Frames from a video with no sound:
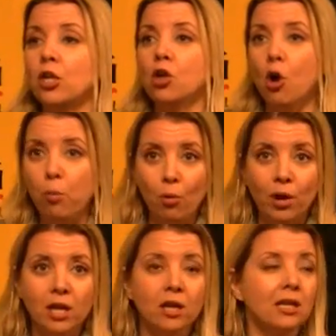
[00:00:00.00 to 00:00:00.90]
at no
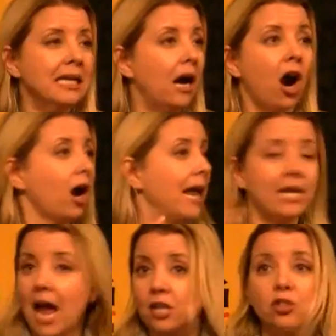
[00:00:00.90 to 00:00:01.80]
point are
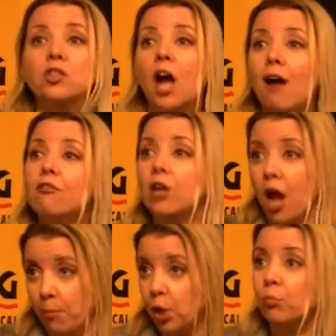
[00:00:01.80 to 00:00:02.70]
any actors covered
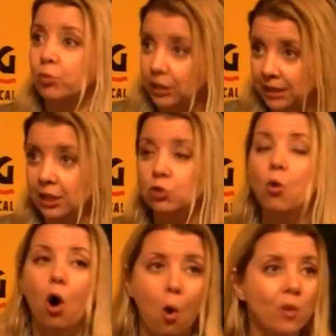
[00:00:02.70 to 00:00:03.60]
up completely. You
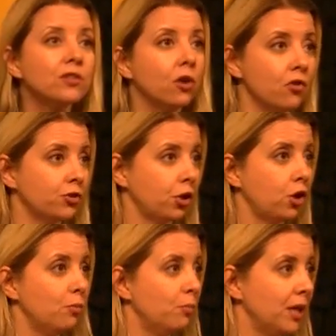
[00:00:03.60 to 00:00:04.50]
always know there's a
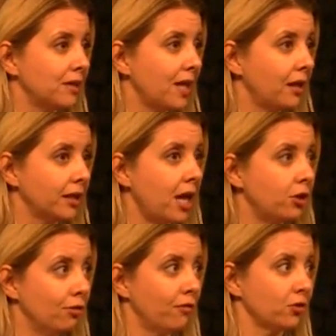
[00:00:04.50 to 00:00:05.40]
human being telling that
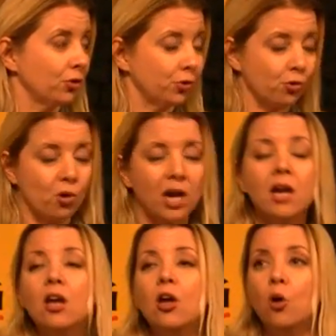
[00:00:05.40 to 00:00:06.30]
universal story
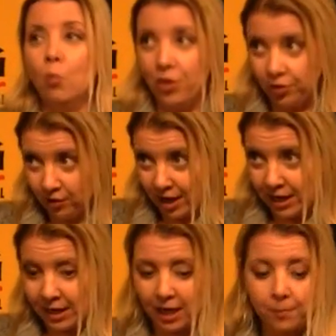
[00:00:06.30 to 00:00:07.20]
with The
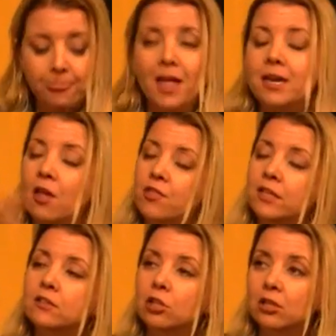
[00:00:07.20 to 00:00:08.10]
Lion King. Now
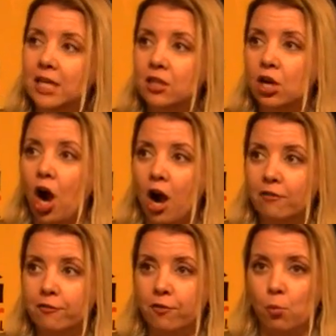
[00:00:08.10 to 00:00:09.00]
these look like they're
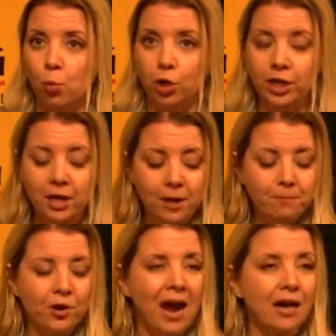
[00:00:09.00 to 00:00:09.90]
carved from wood.
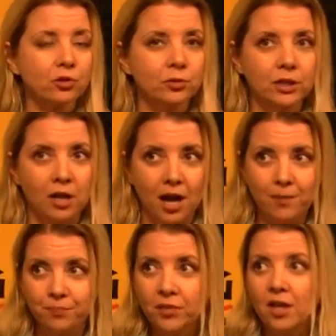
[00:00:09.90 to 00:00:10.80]
They're actually
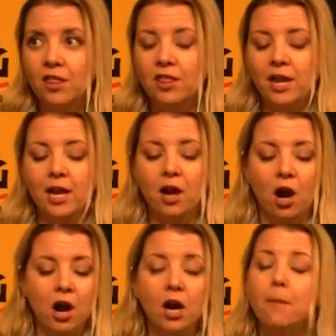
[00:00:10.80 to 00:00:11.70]
not. They
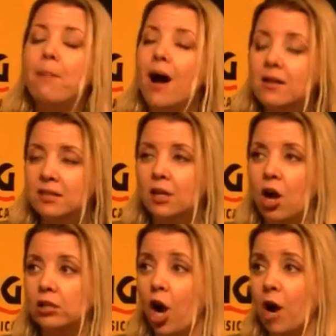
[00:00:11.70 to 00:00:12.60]
are a composite
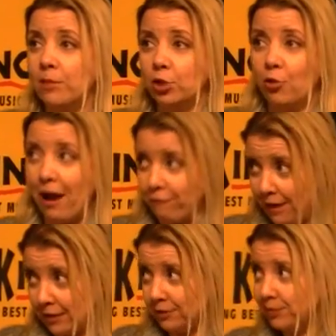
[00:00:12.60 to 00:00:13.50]
called carbon
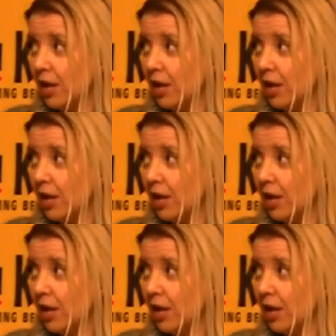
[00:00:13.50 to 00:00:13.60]
graphite.